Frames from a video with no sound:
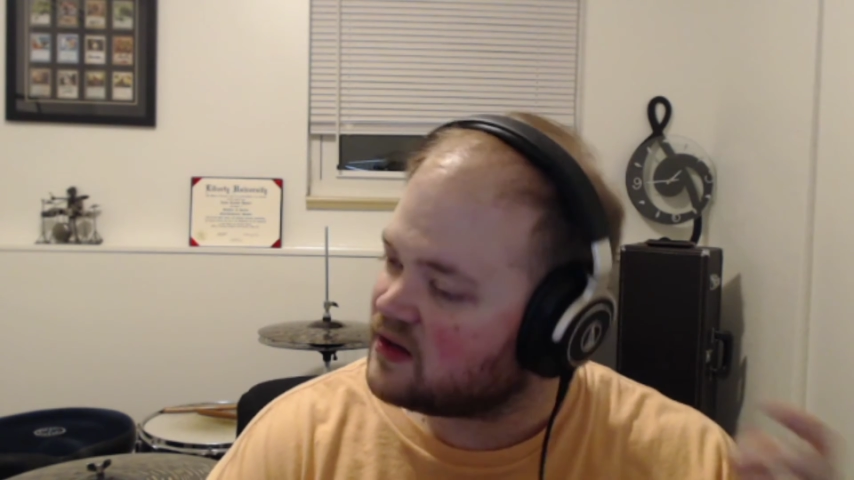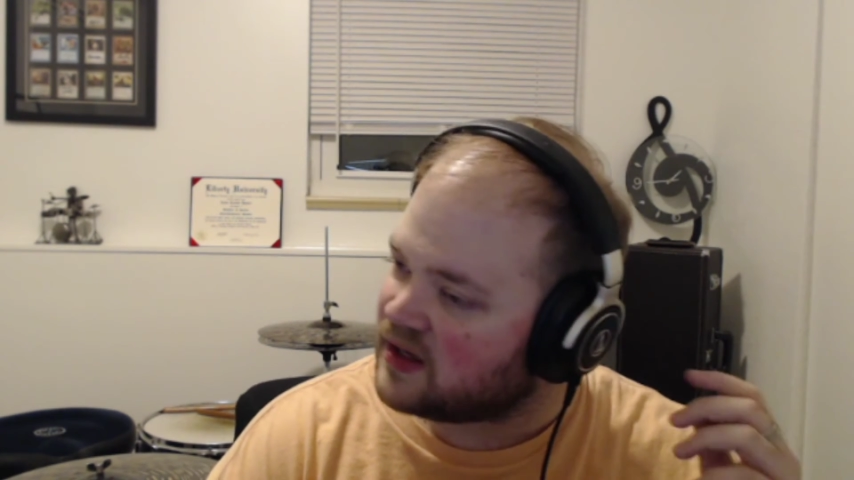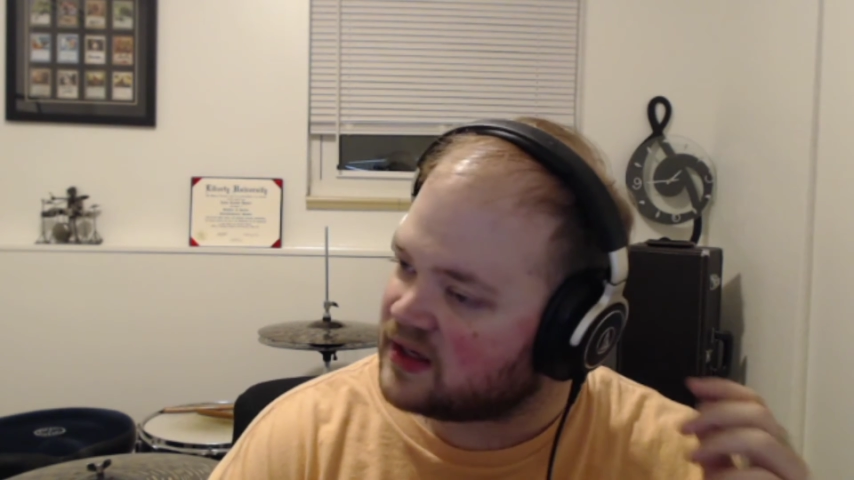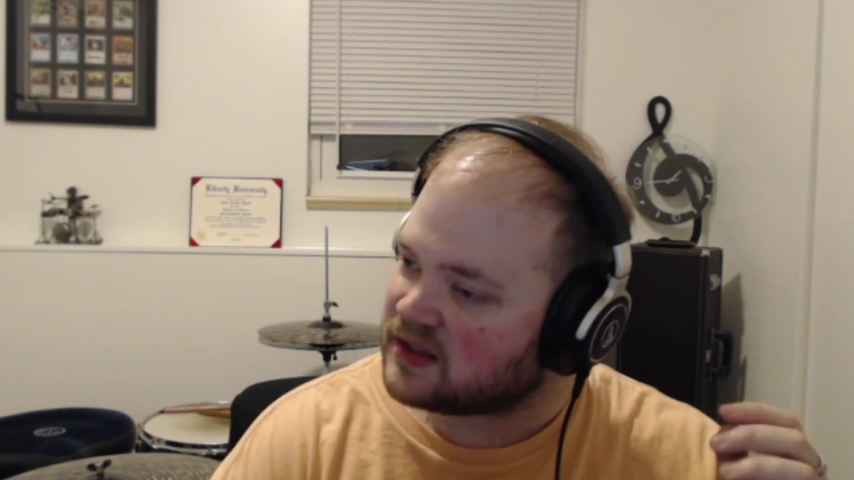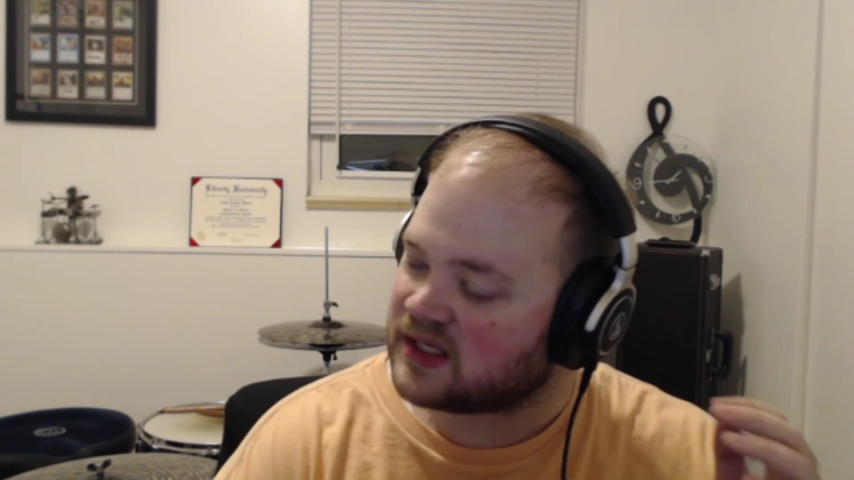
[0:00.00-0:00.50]

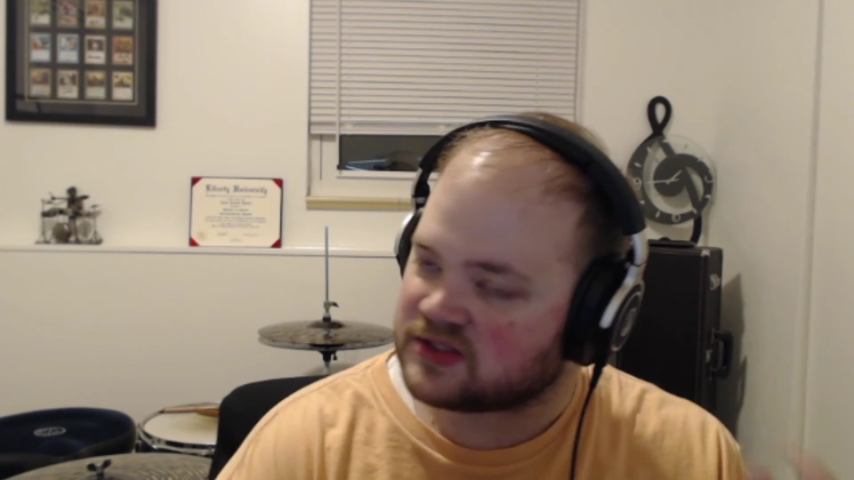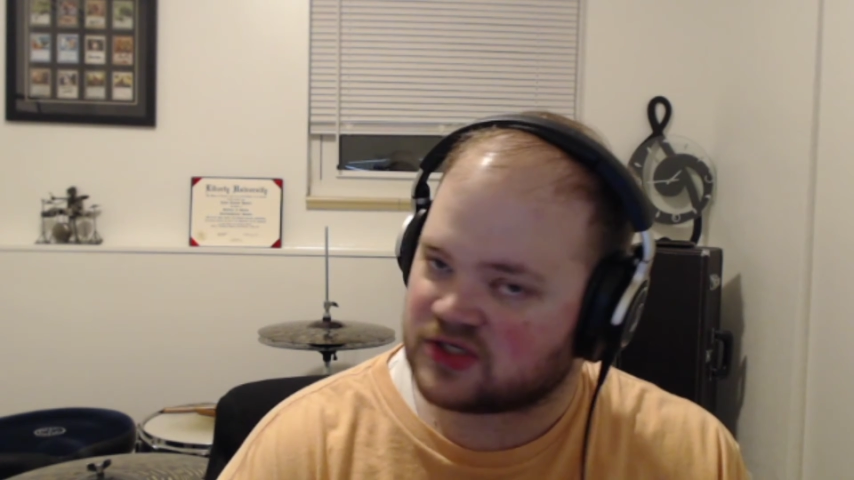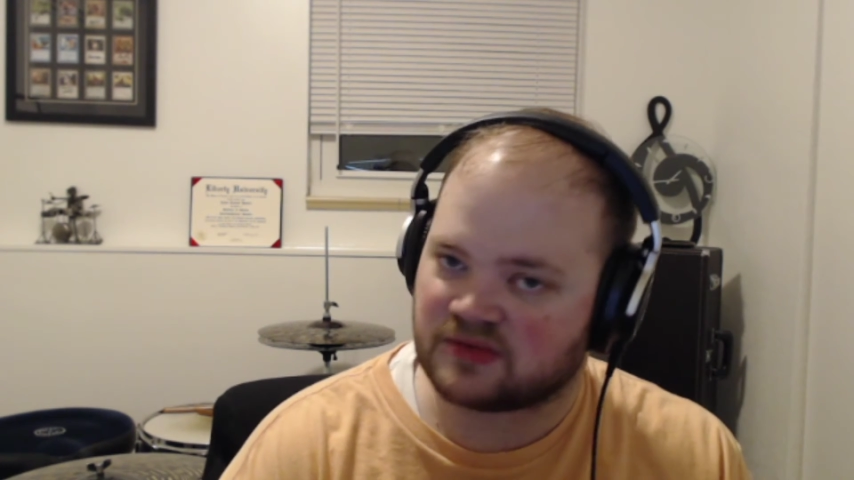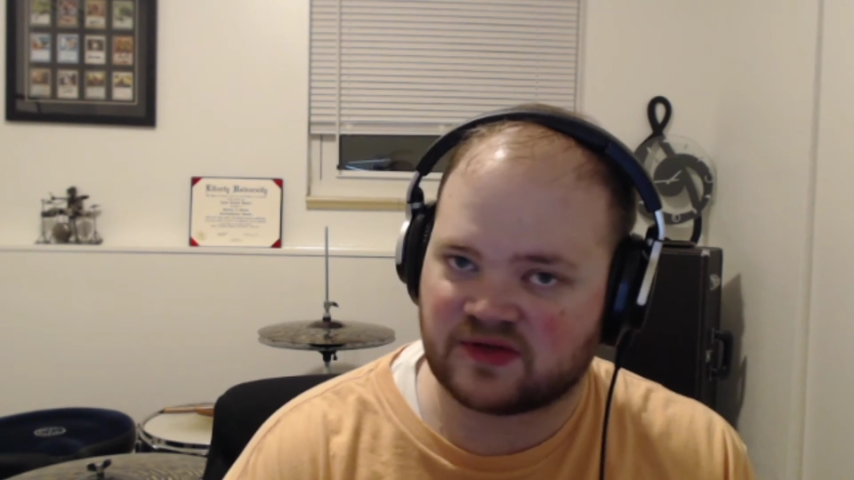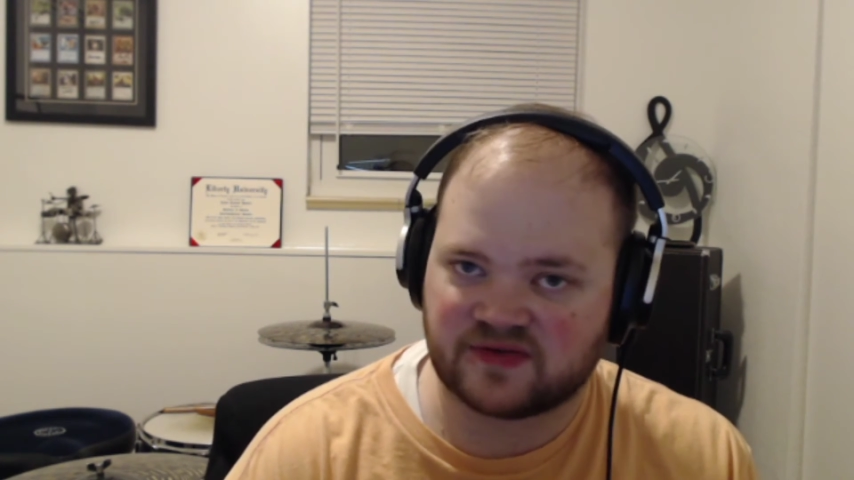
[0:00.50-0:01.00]
in
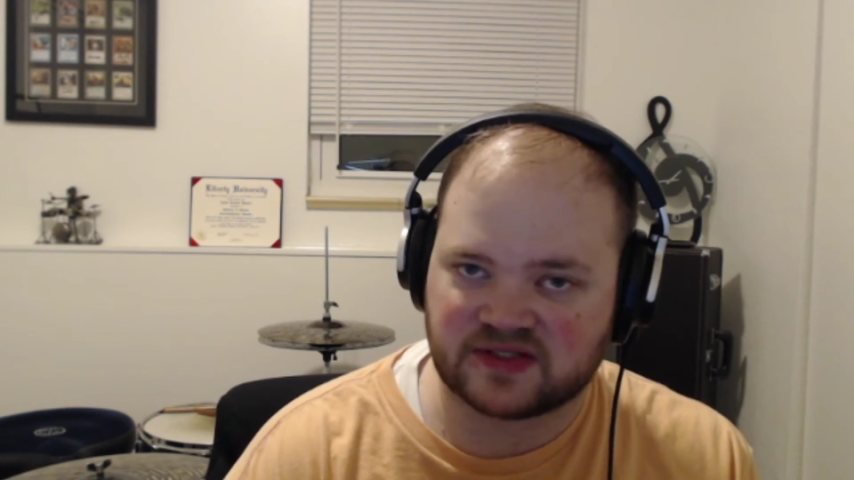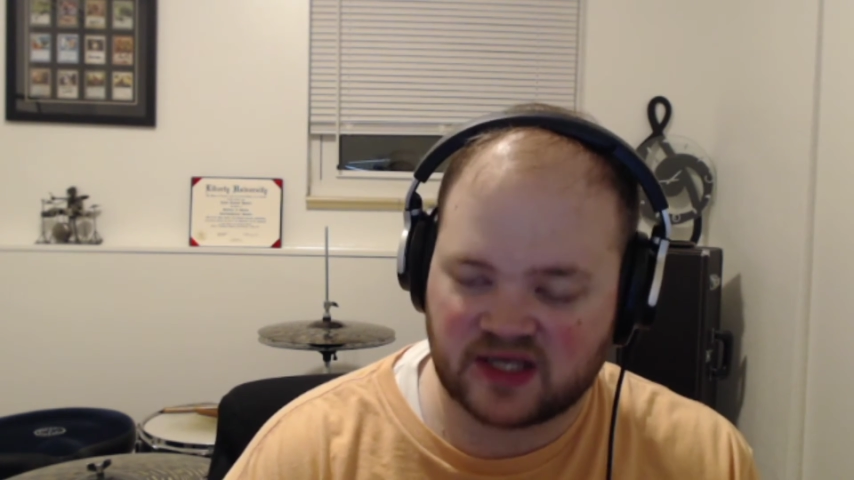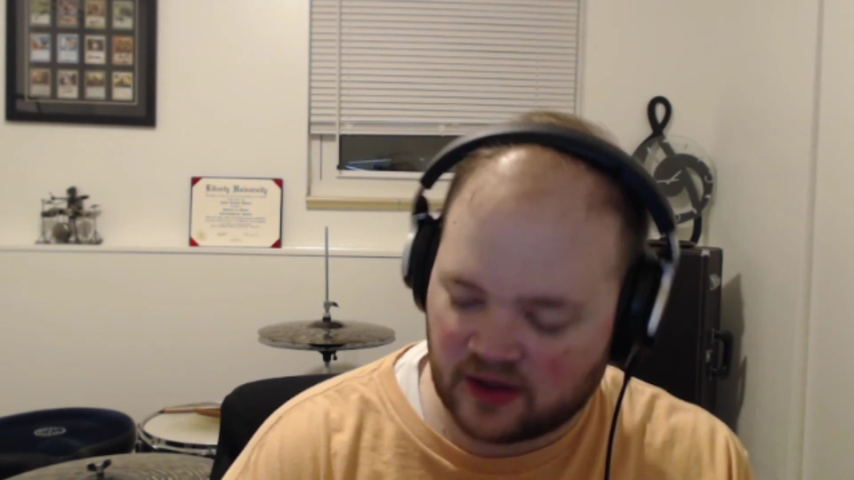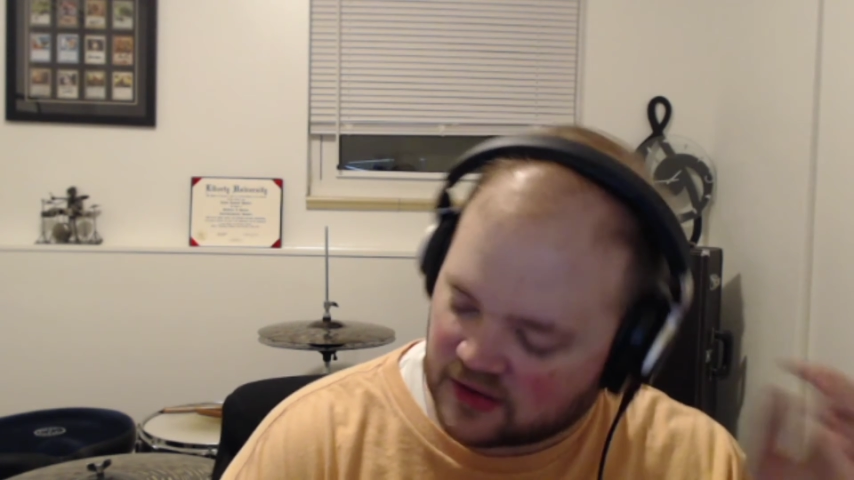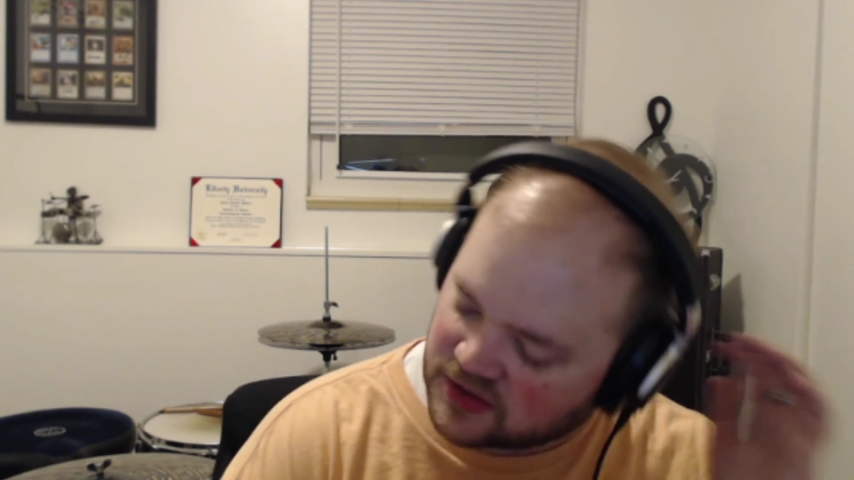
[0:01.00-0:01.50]
terms of his
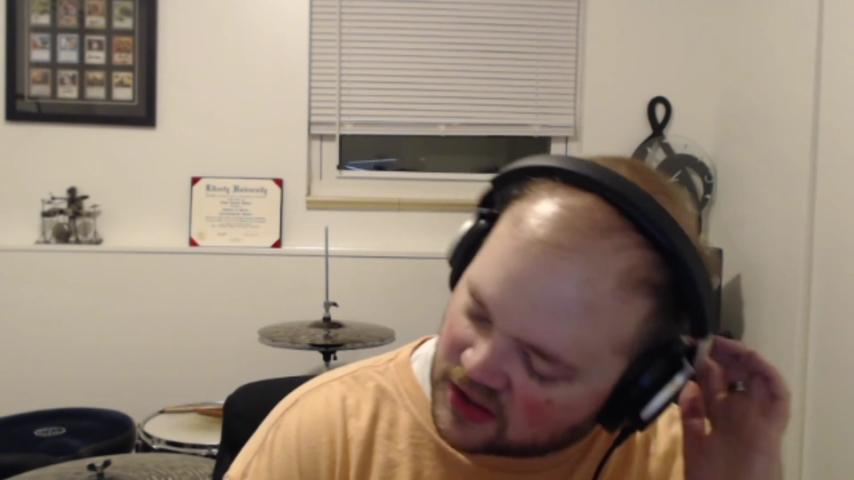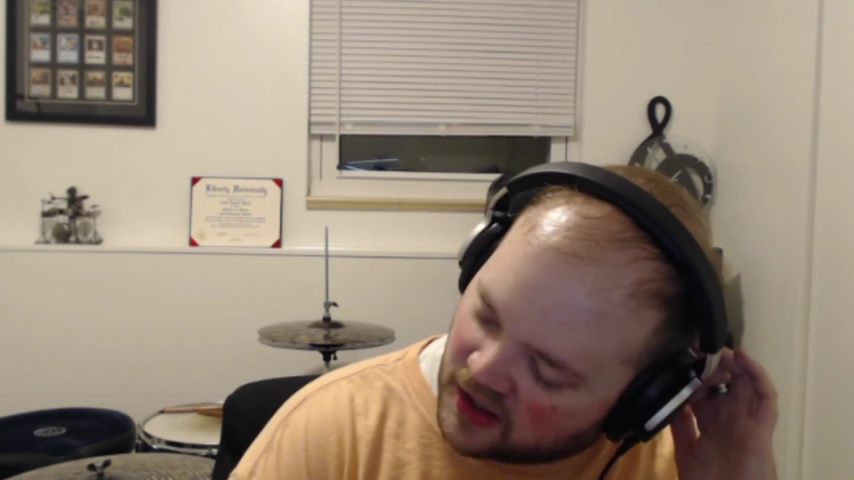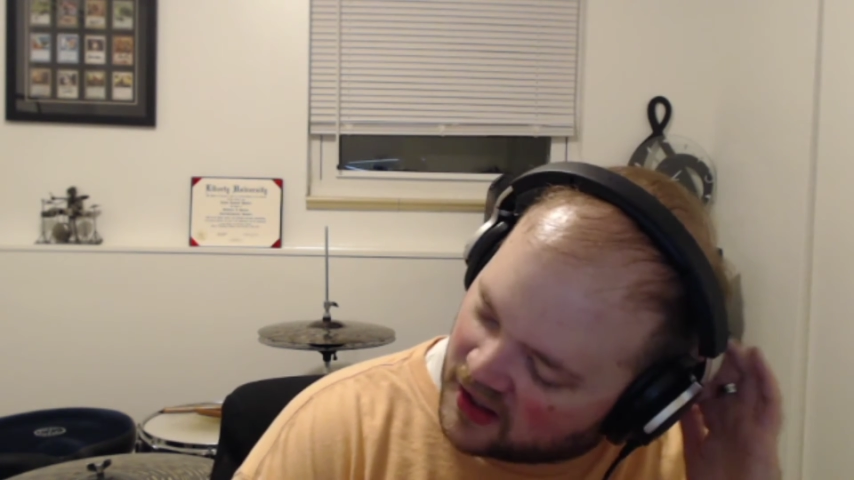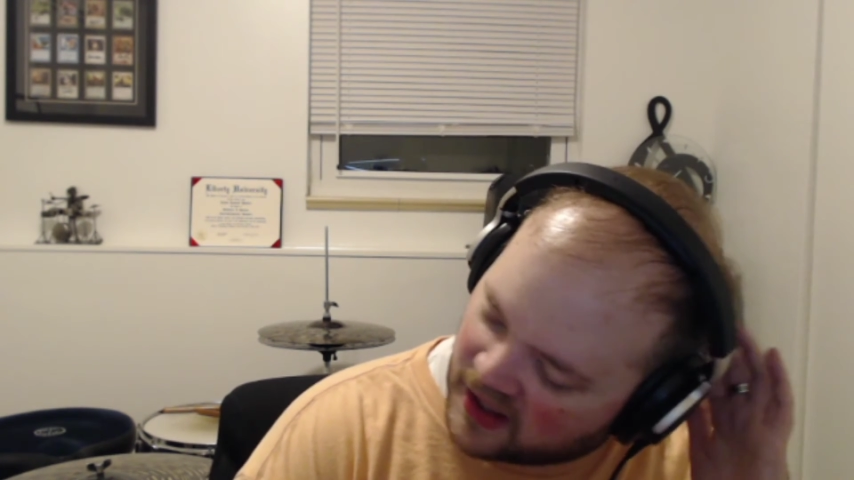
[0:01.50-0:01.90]
character,